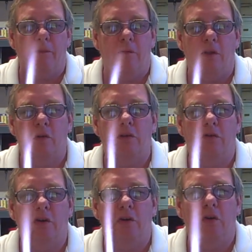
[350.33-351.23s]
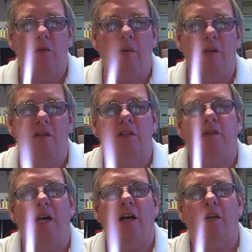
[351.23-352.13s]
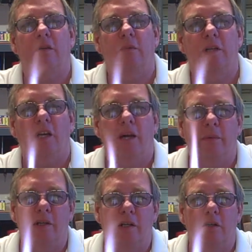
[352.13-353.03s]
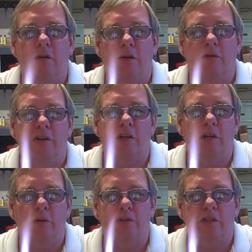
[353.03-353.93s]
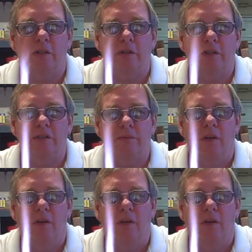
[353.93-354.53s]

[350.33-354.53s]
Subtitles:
For those of you who may just now be coming into the video series,